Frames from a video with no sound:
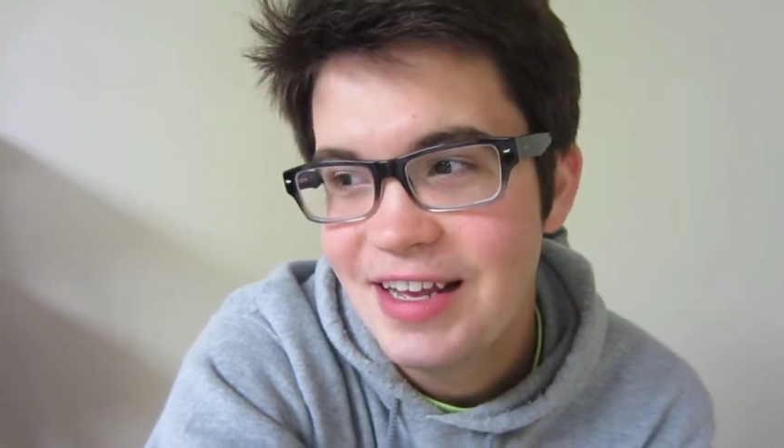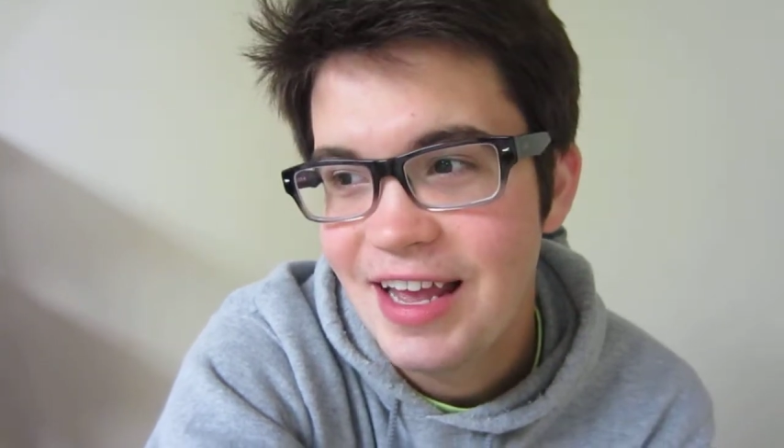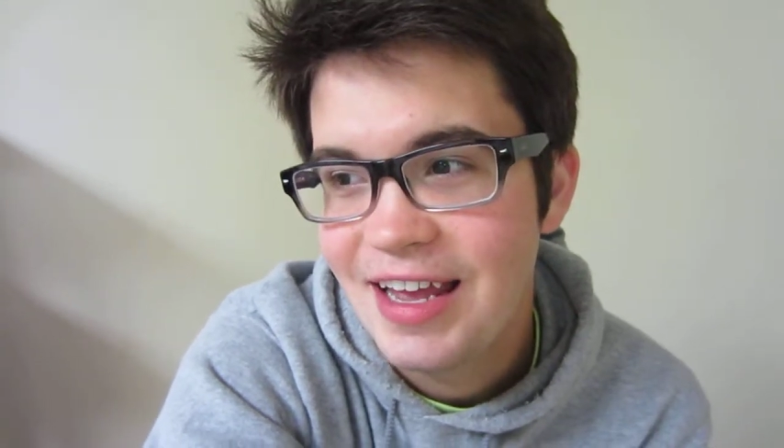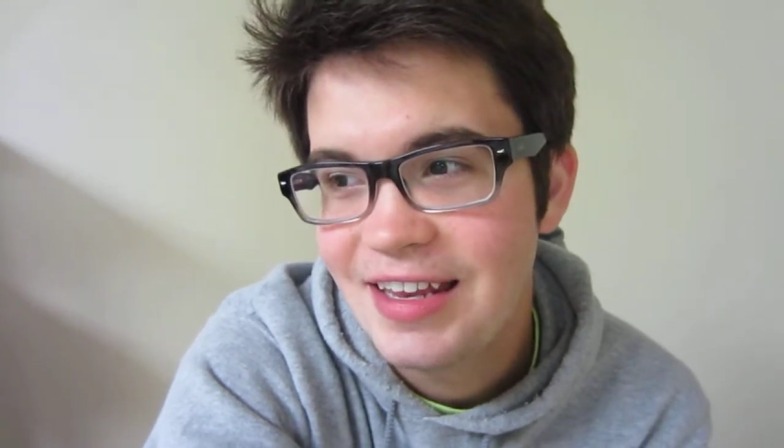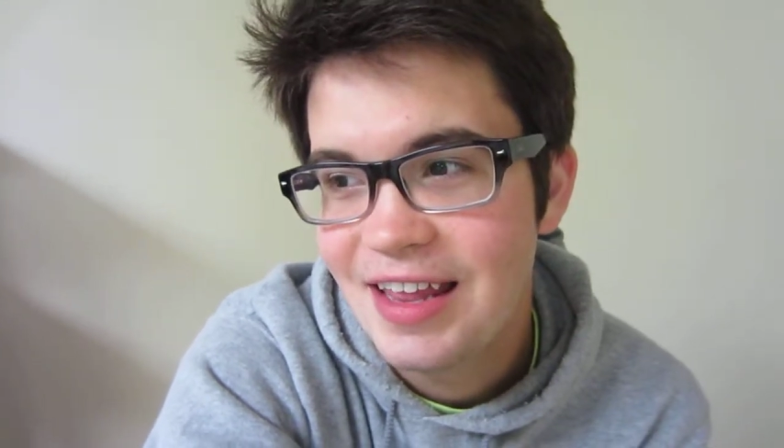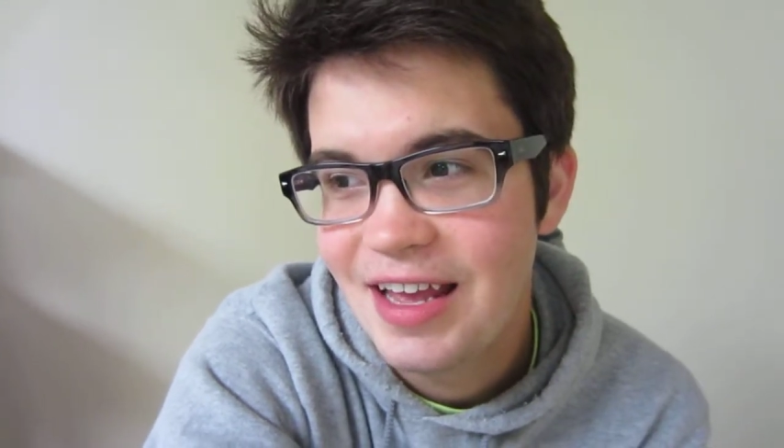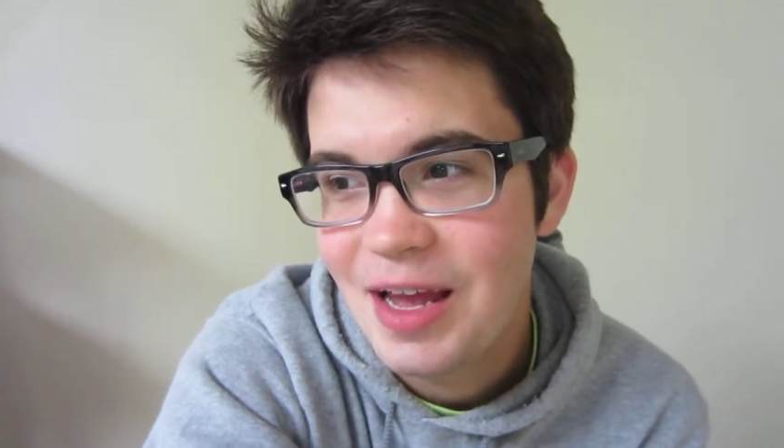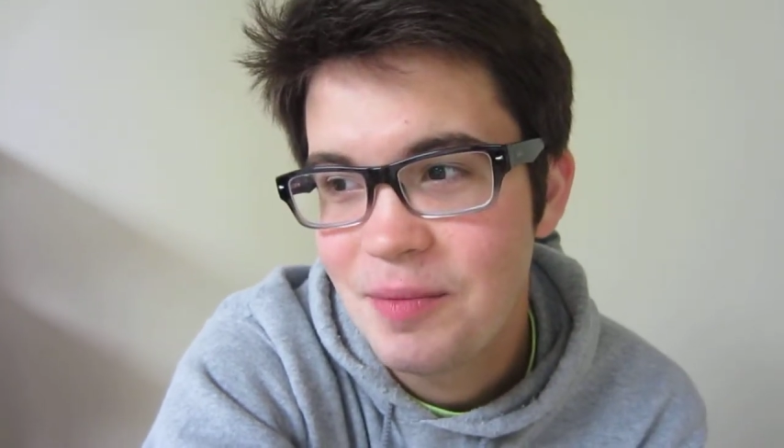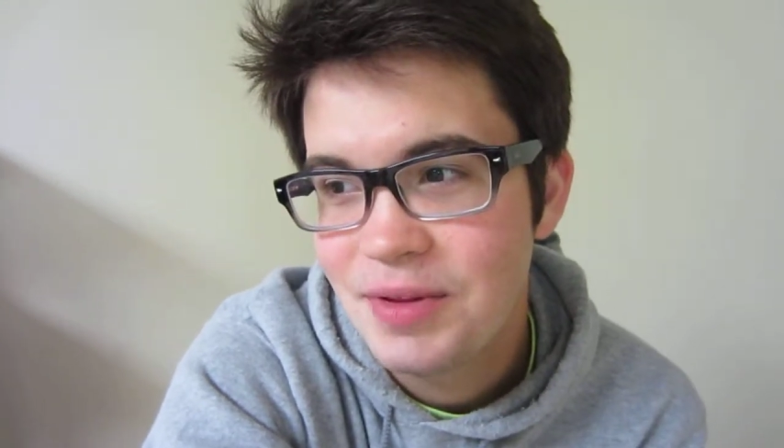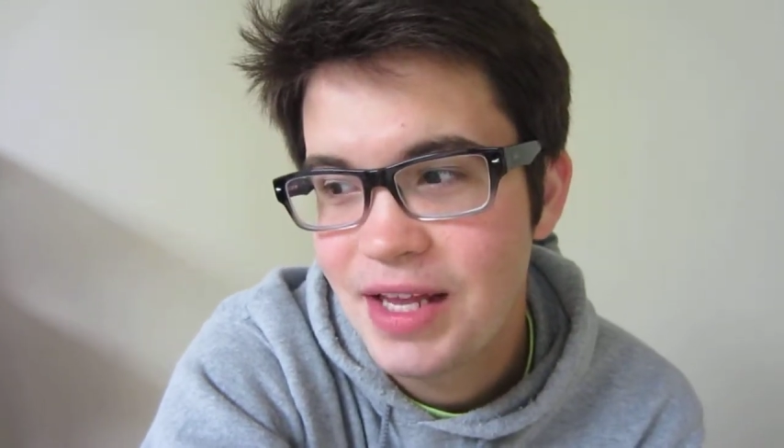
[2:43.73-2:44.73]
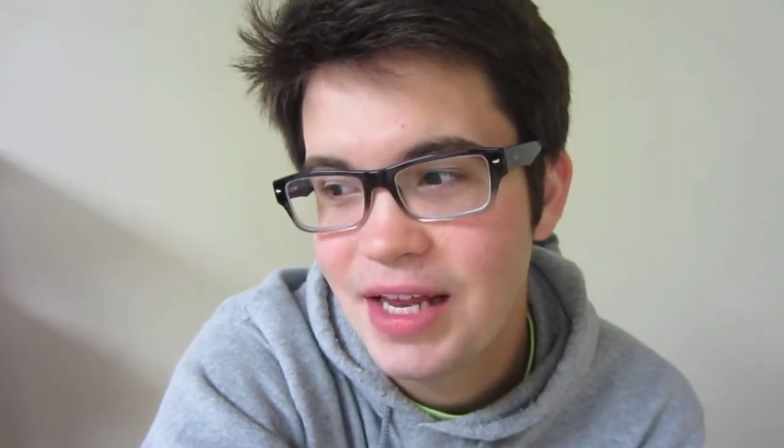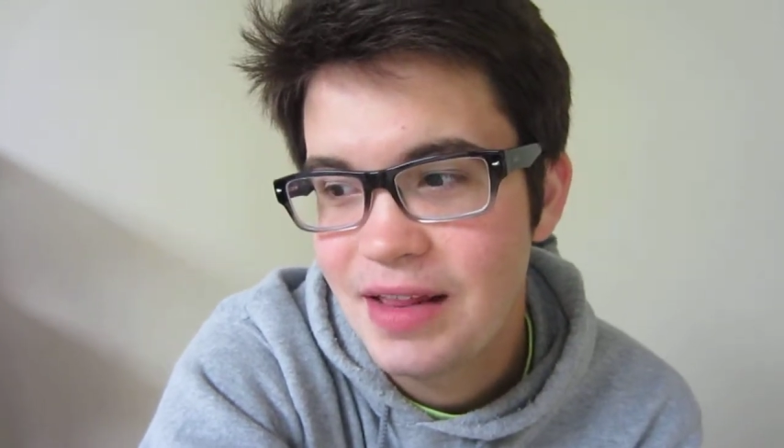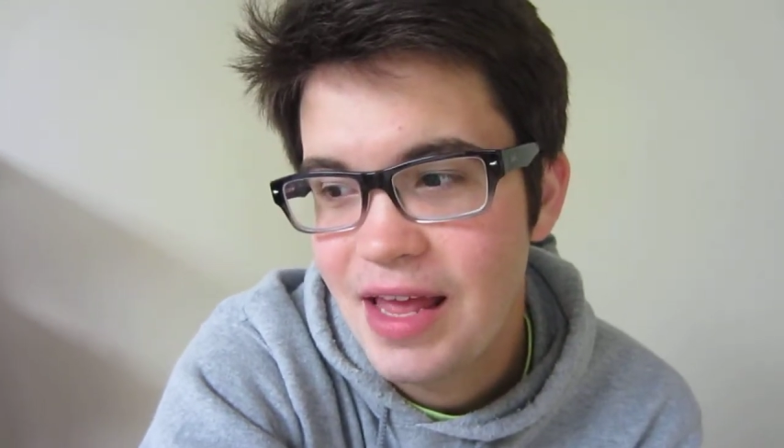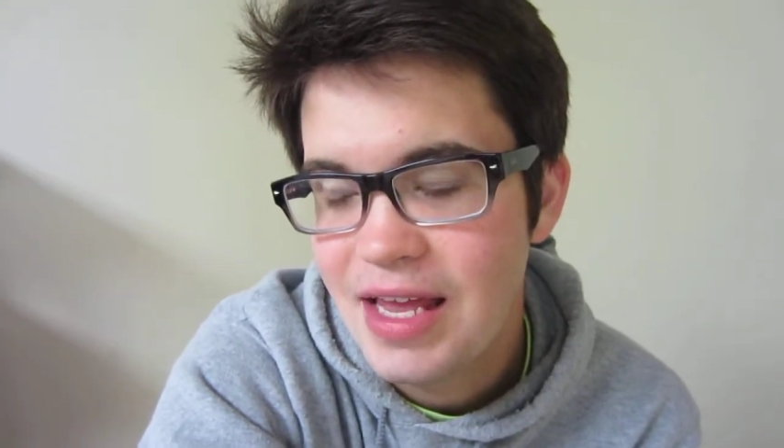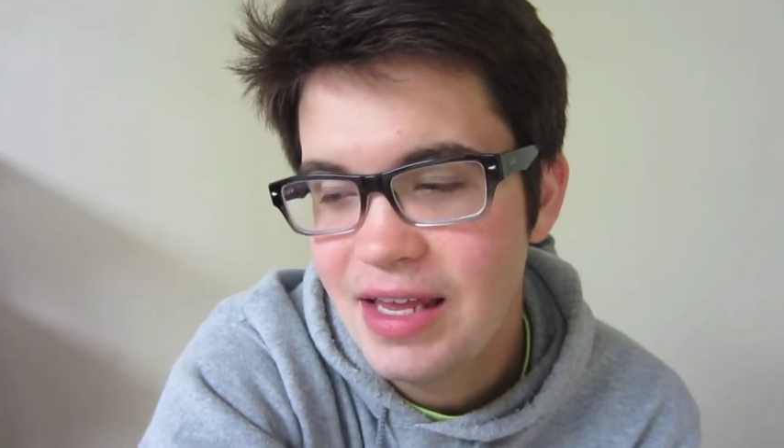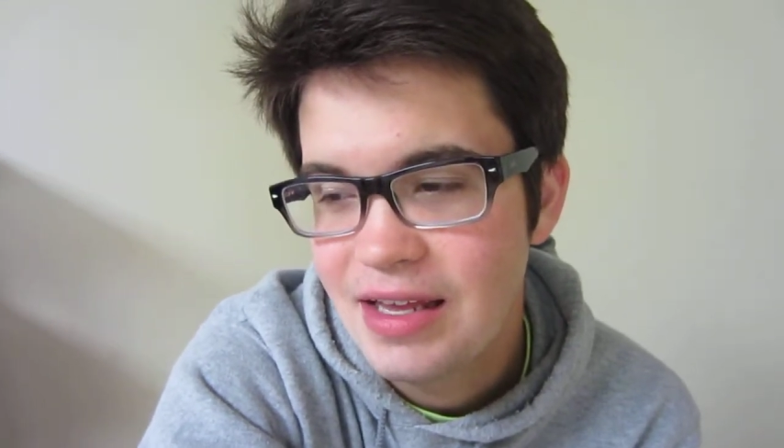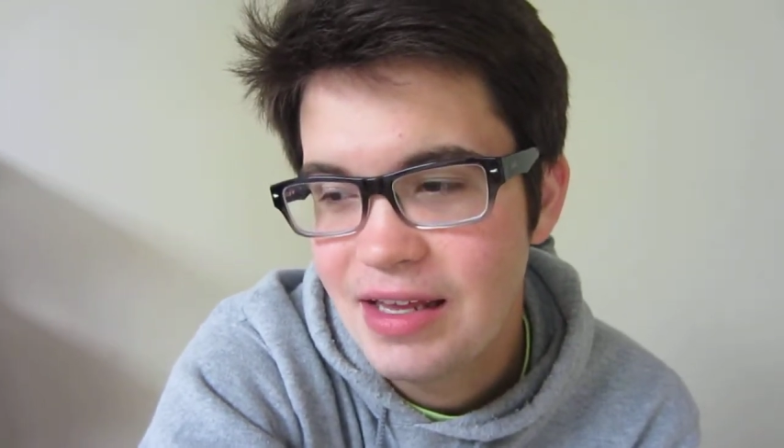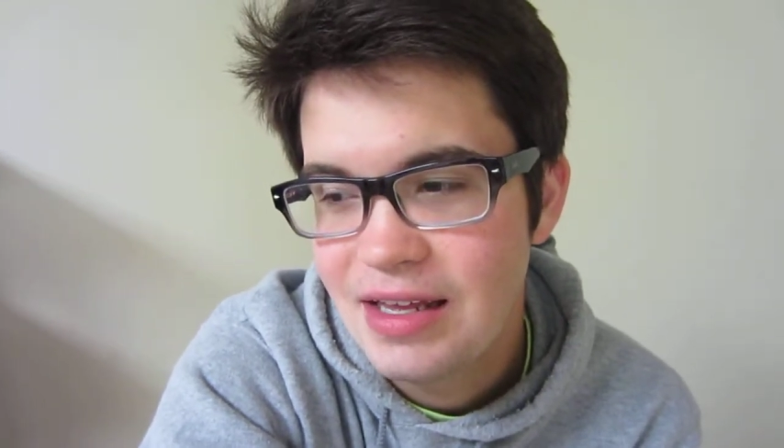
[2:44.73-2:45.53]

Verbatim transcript: And like I'm plan like